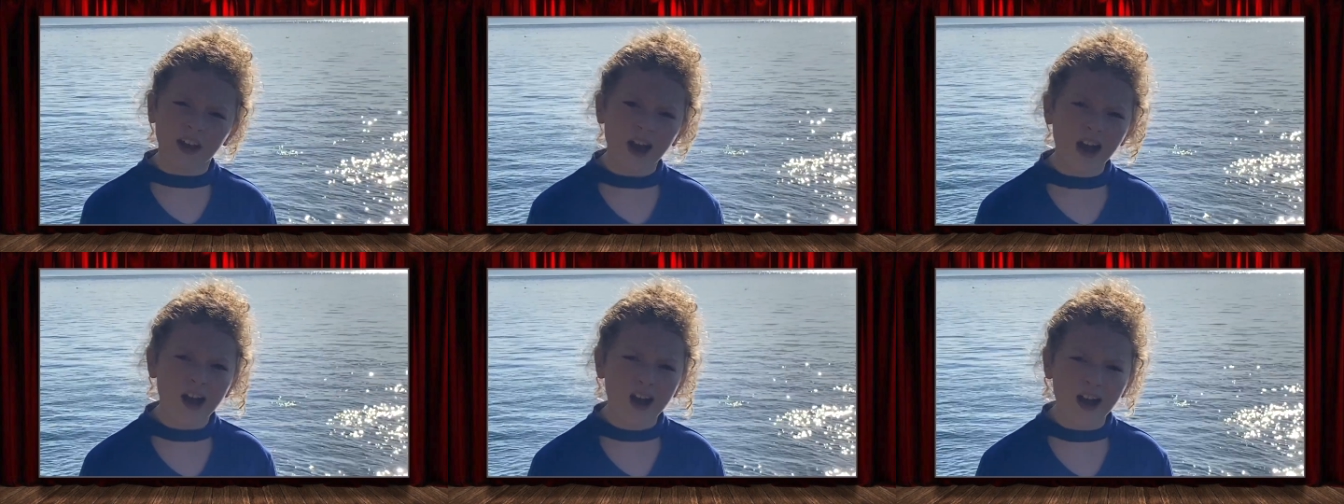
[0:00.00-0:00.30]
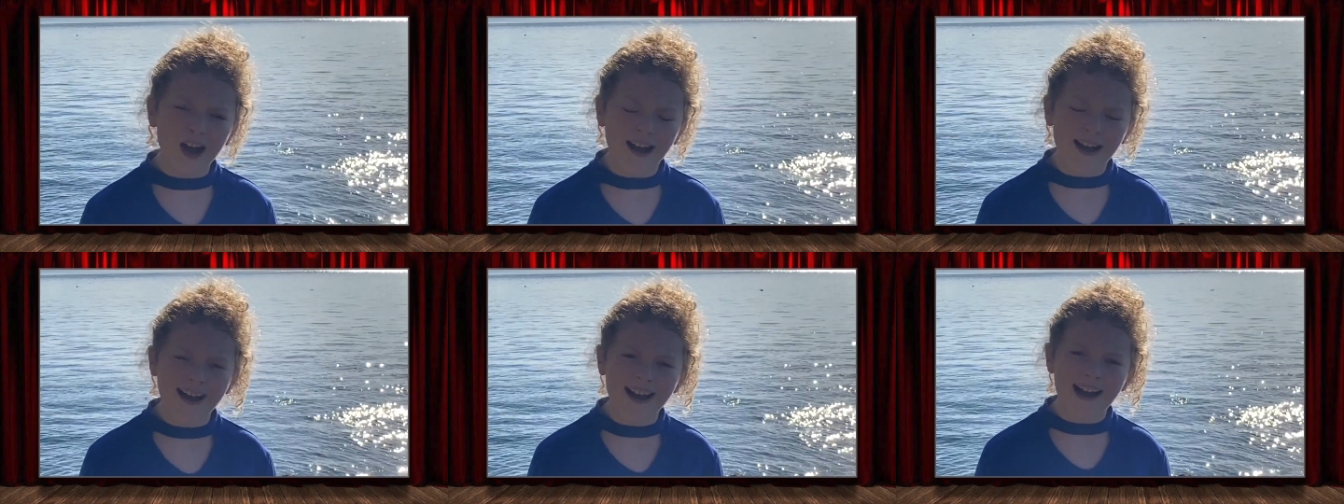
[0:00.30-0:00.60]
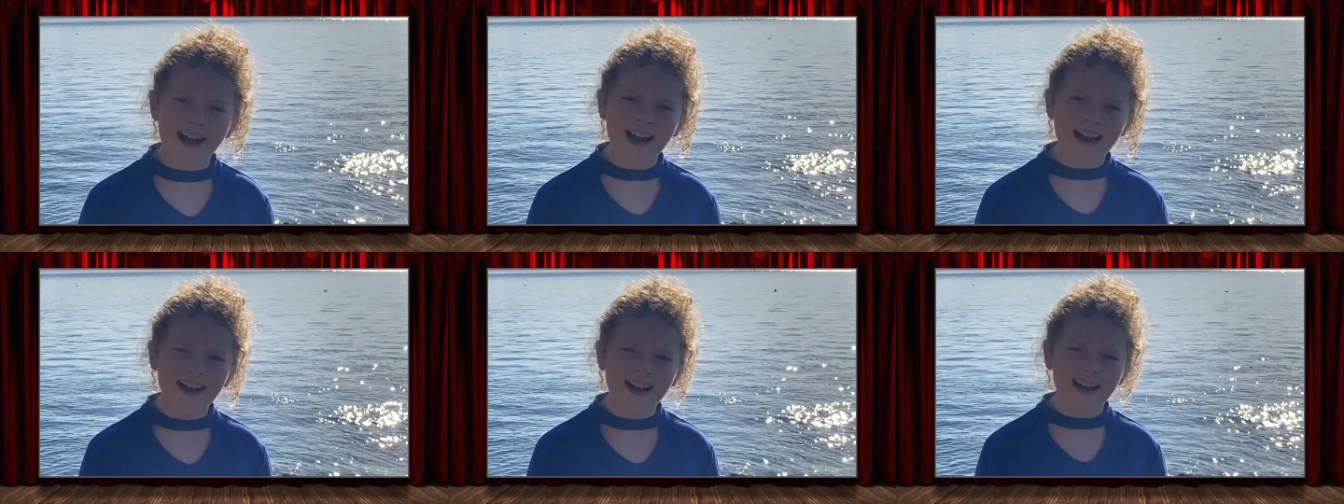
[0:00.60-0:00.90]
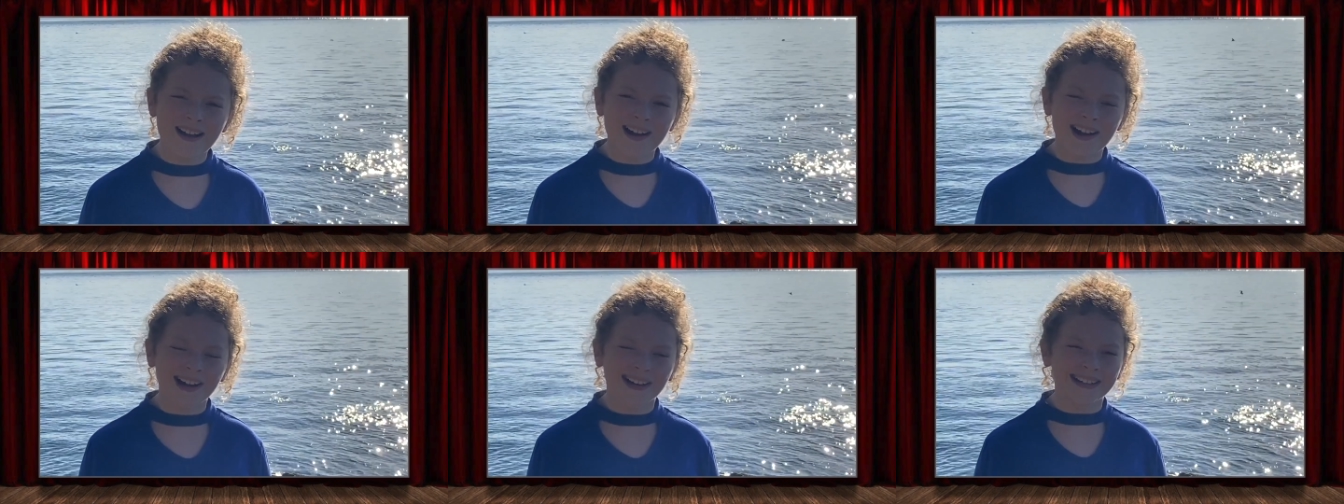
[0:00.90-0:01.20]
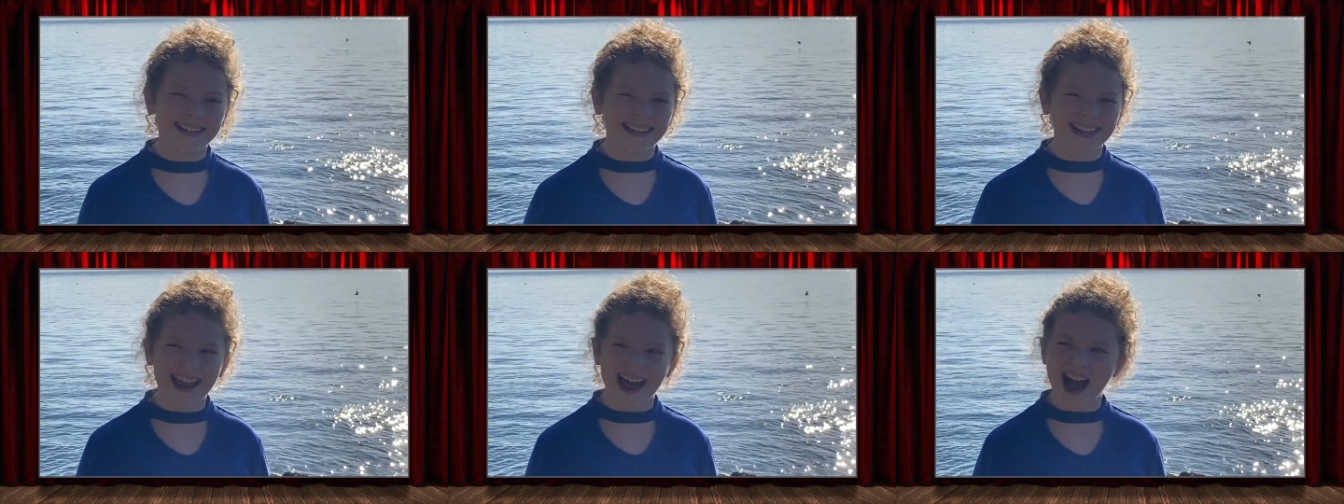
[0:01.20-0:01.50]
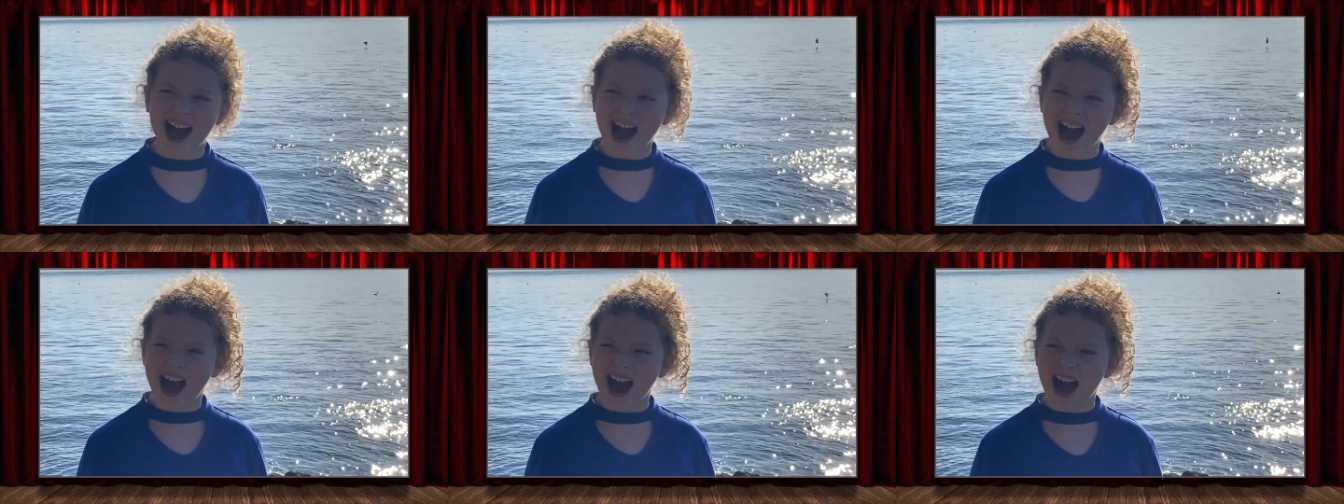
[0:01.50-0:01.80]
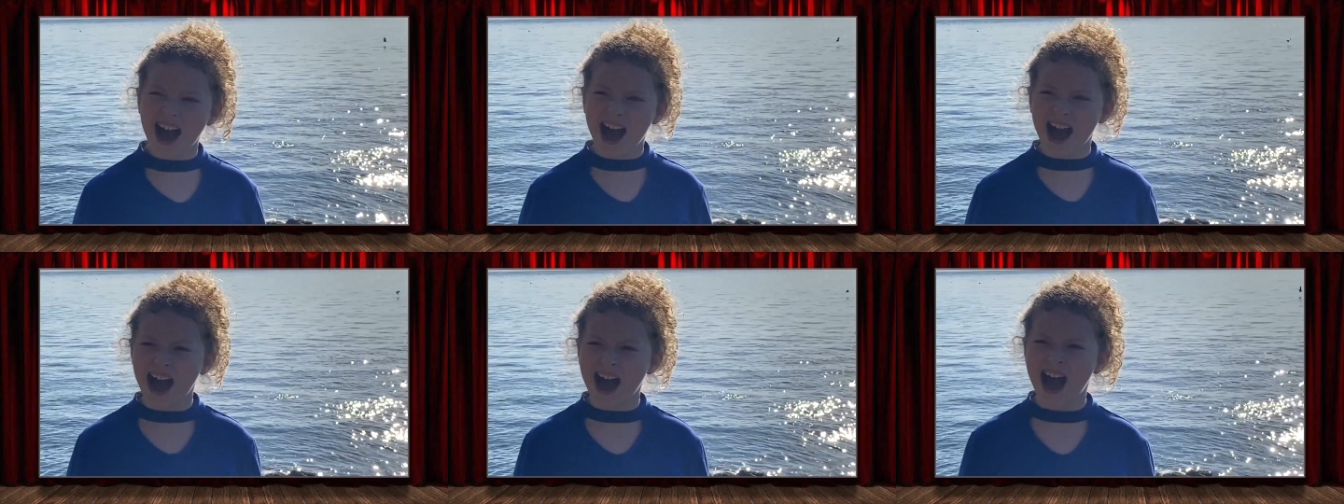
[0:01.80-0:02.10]
here
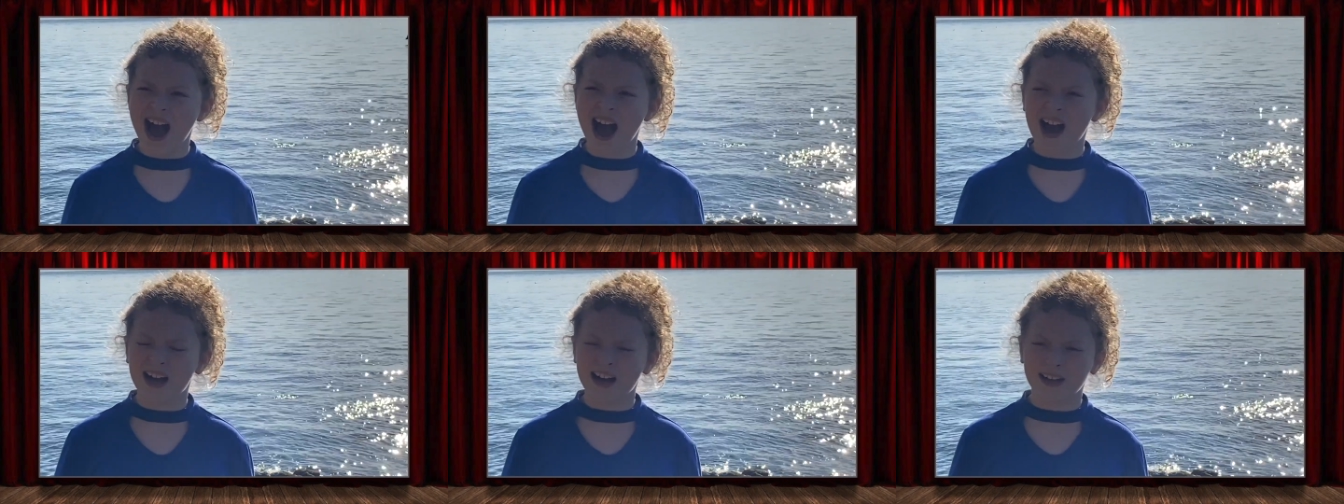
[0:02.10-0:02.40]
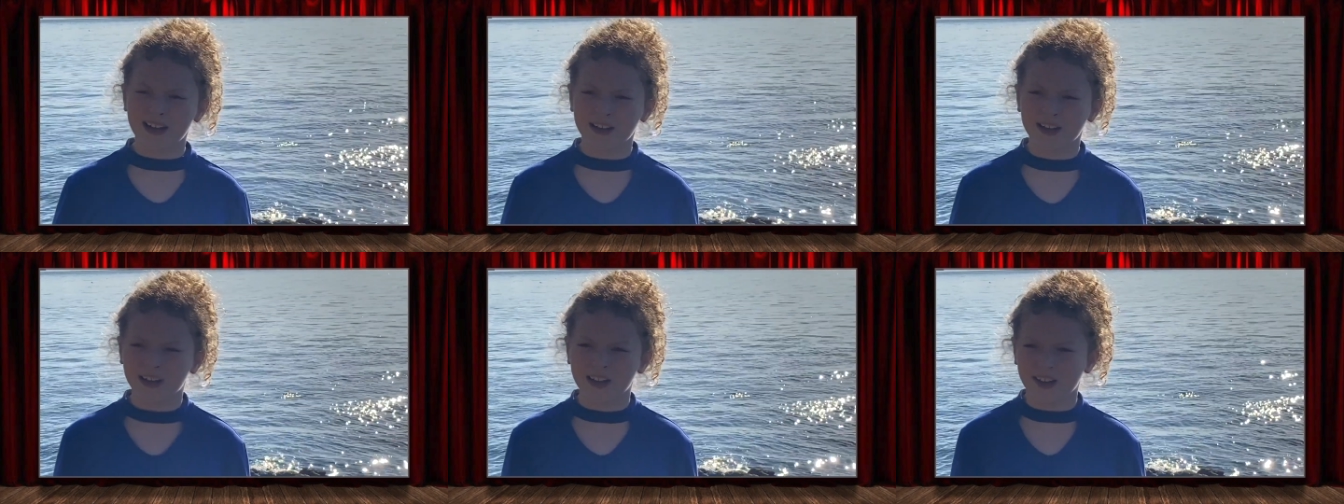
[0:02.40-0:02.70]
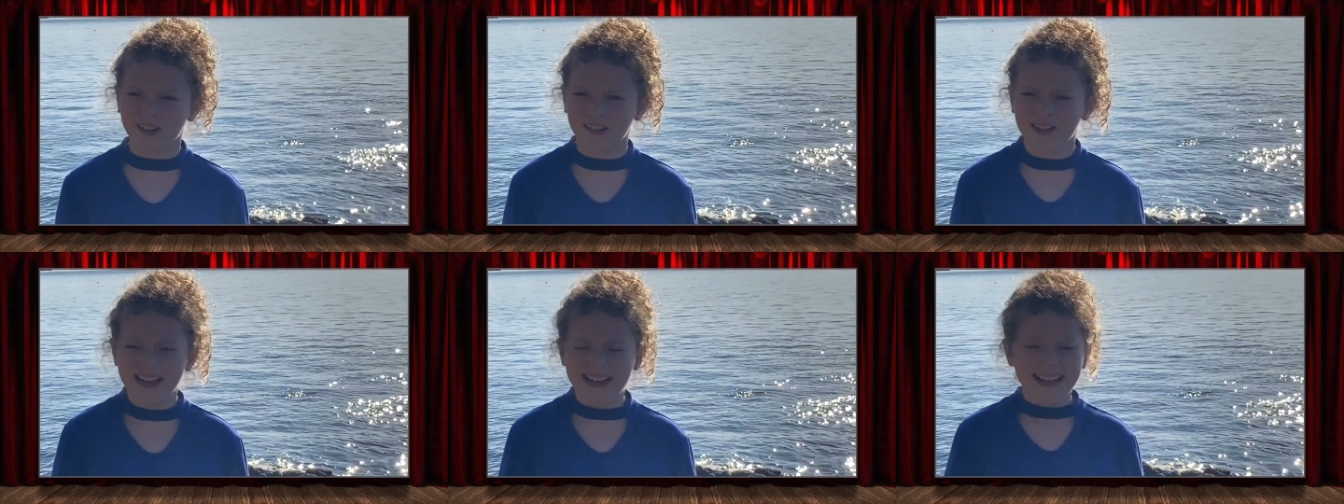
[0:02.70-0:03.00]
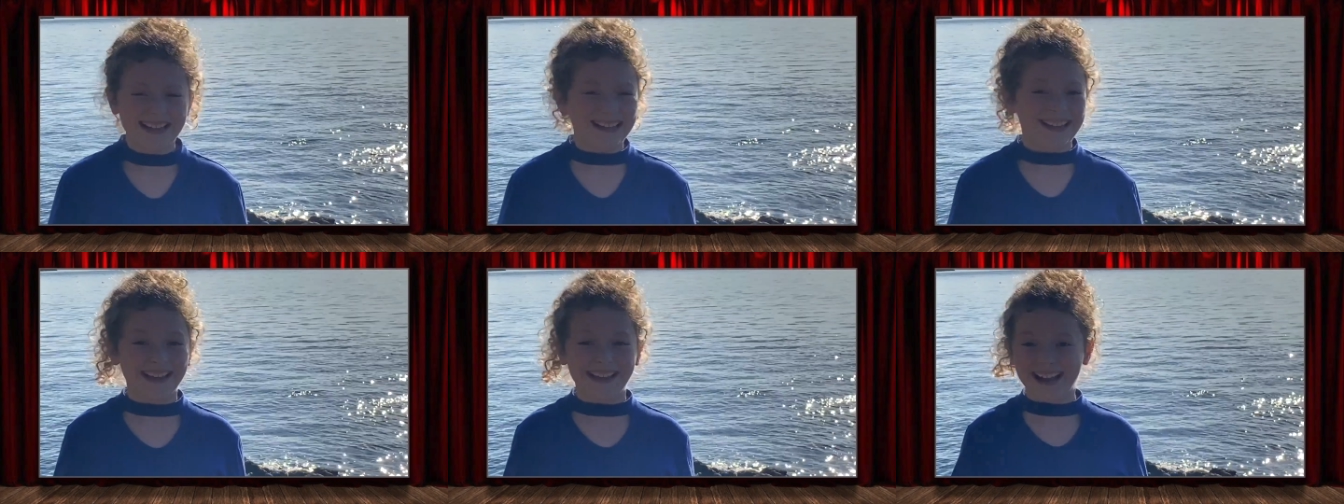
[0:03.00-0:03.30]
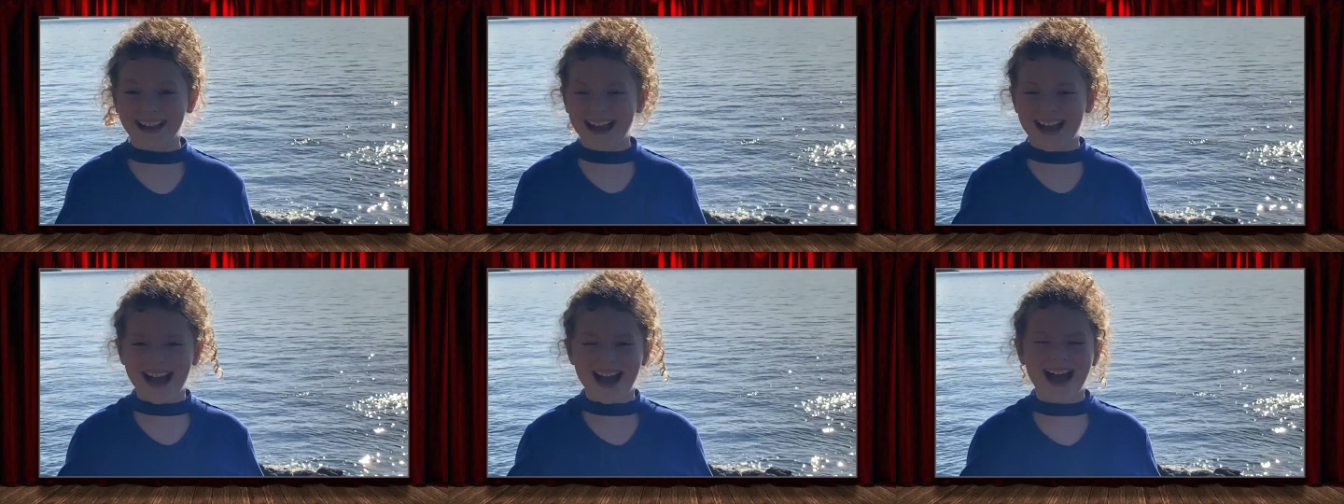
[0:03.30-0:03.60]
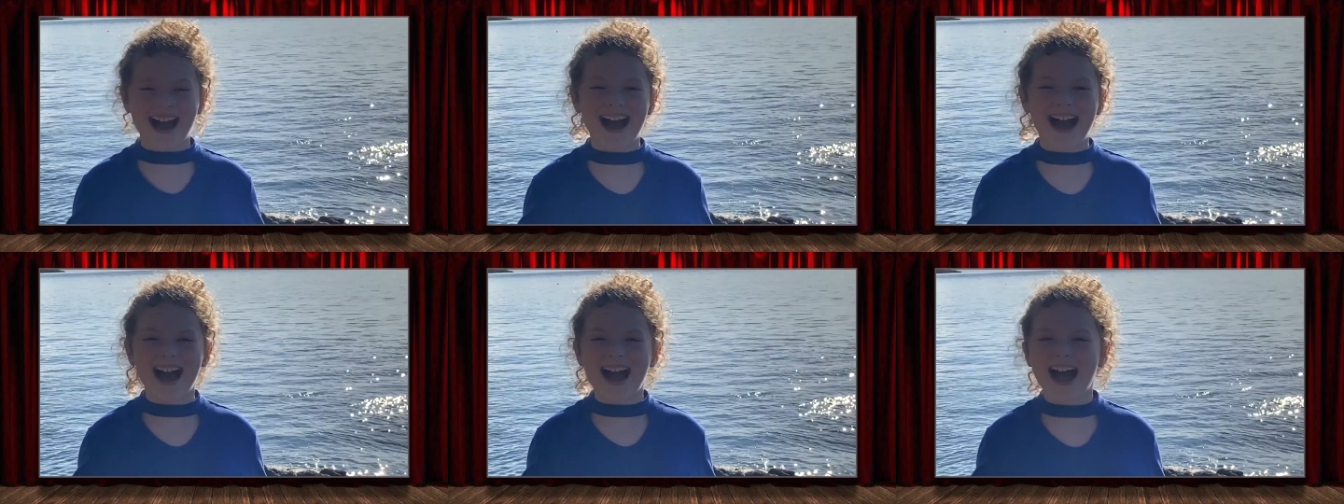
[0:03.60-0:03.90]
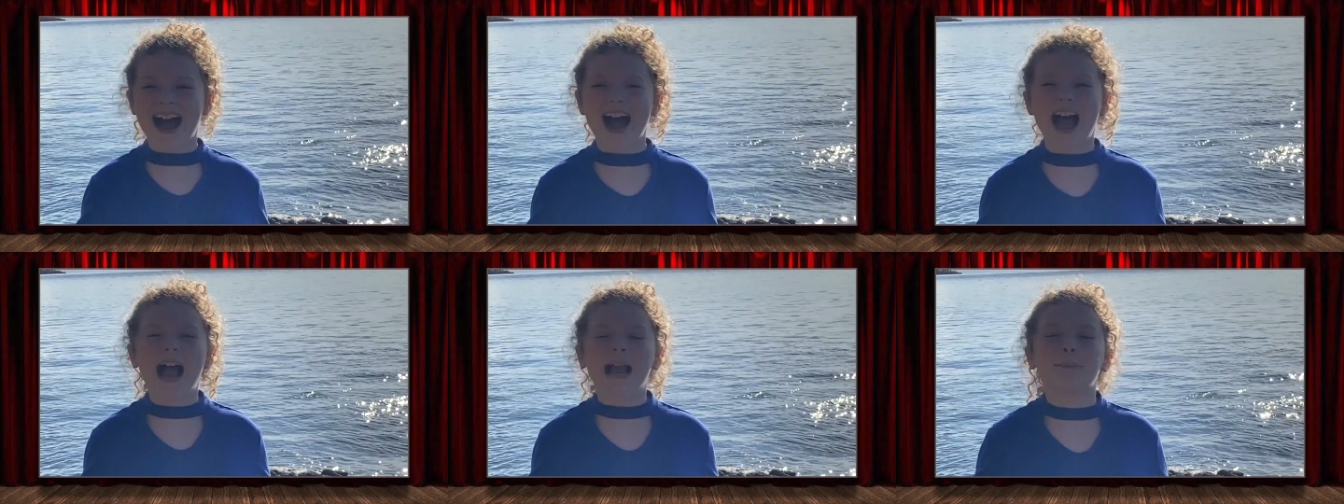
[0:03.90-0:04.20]
now.
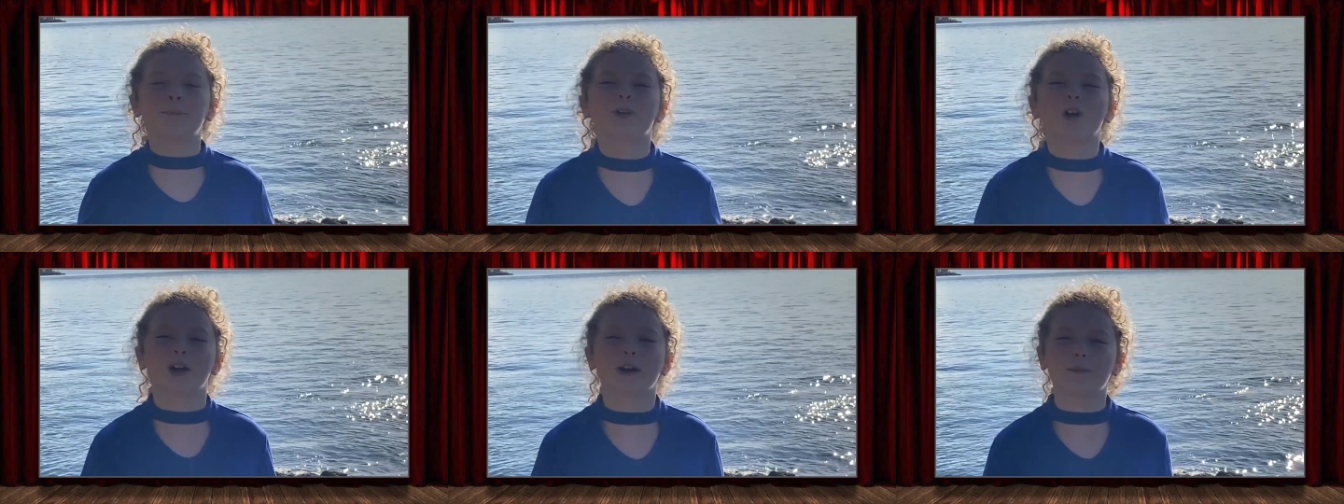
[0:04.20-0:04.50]
Yeah, I'm gonna